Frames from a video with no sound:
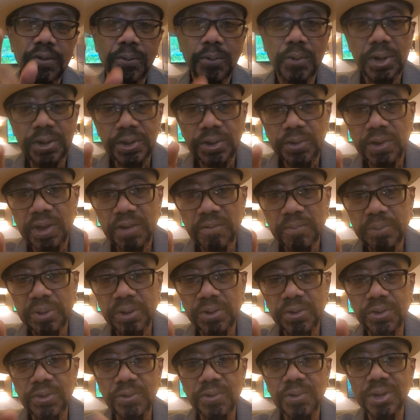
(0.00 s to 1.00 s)
for what you have
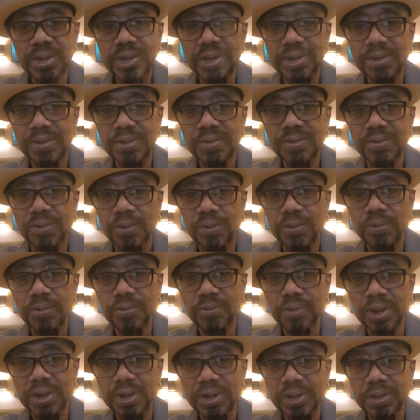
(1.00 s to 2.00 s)
been doing. It is so
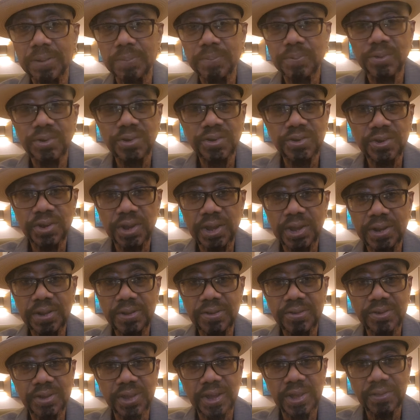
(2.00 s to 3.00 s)
greatly
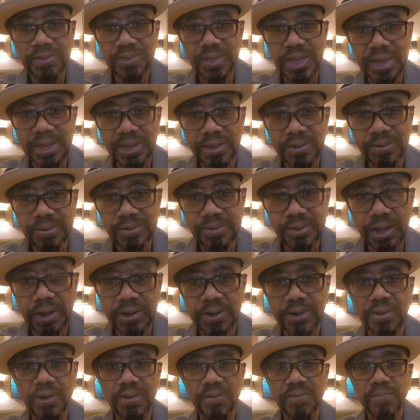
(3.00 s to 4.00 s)
appreciated. Saying thank you is
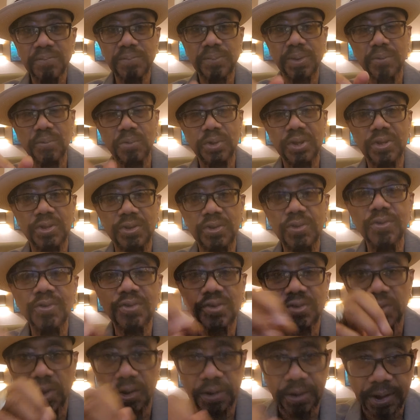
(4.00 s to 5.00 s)
not enough, but we
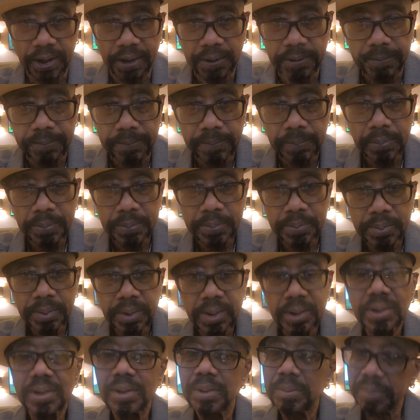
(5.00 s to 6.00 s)
do start out
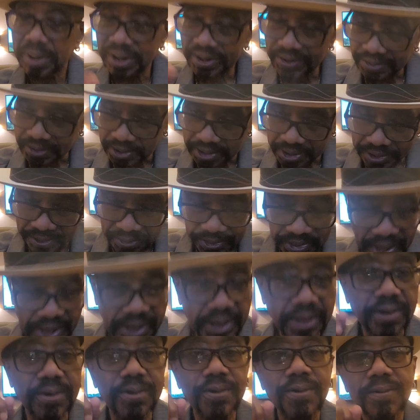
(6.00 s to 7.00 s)
by saying
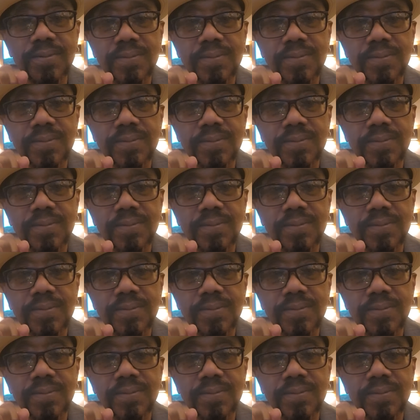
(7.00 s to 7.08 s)
thank